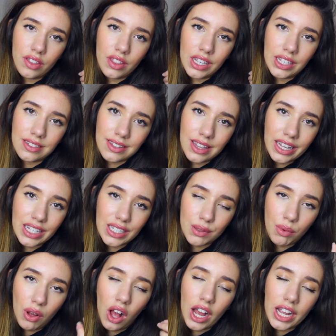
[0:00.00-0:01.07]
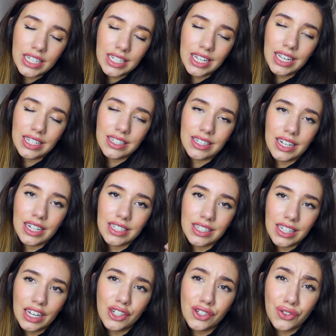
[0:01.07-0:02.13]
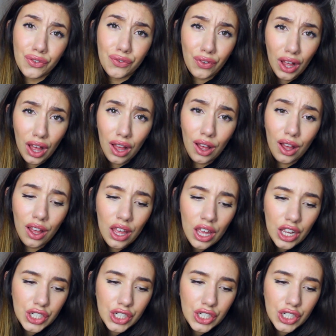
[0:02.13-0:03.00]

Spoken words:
these things were ideas and existential for her,